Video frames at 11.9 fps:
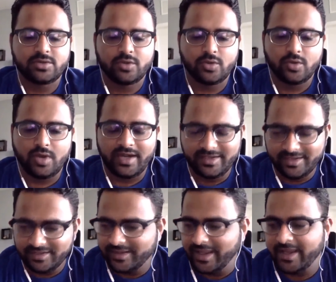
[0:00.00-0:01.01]
So I
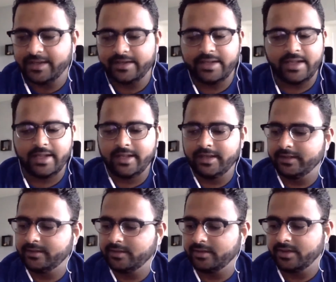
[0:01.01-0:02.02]
did that.
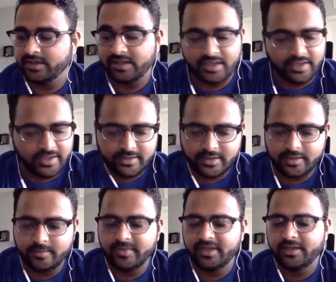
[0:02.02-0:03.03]
He
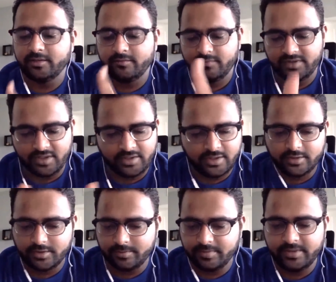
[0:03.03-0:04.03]
connected me with
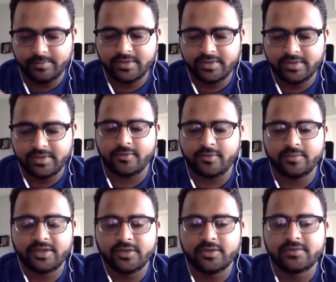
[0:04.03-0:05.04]
another people
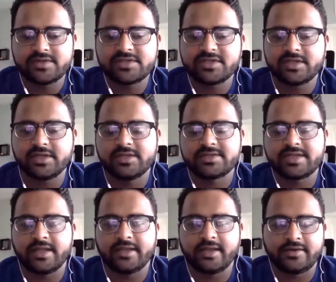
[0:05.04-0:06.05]
from the
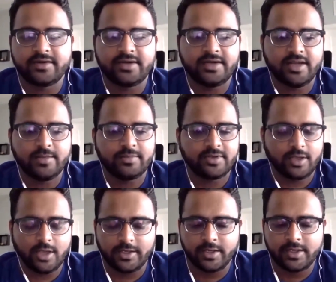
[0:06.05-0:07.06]
universities. That really helped a
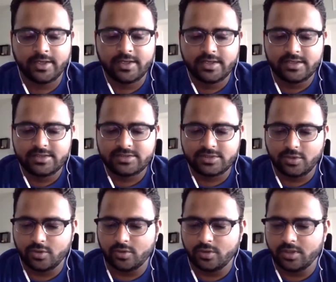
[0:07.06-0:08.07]
lot.
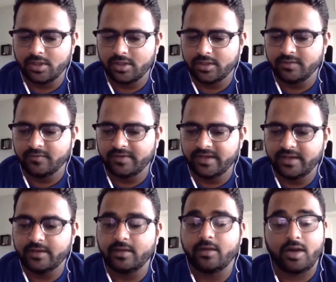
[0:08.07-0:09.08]
So the
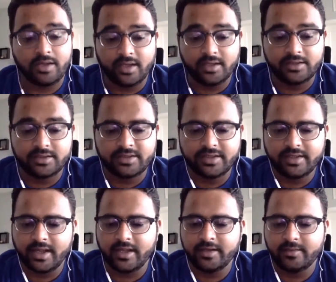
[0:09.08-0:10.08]
way another
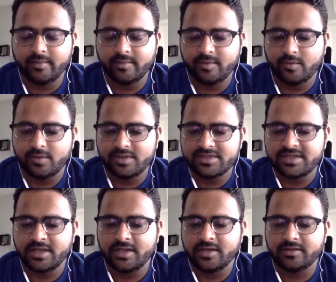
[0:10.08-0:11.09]
thing I remember was
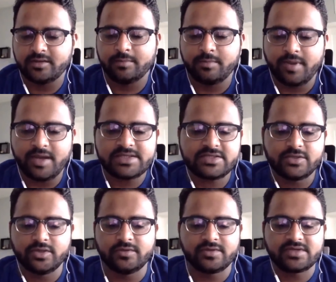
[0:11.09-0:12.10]
past
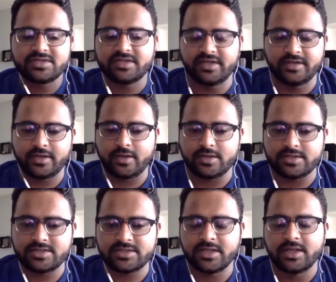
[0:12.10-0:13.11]
university
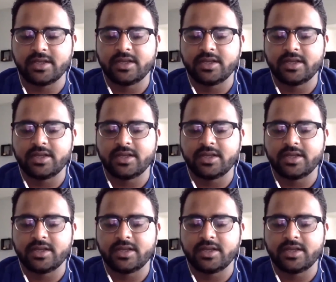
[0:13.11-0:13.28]
record,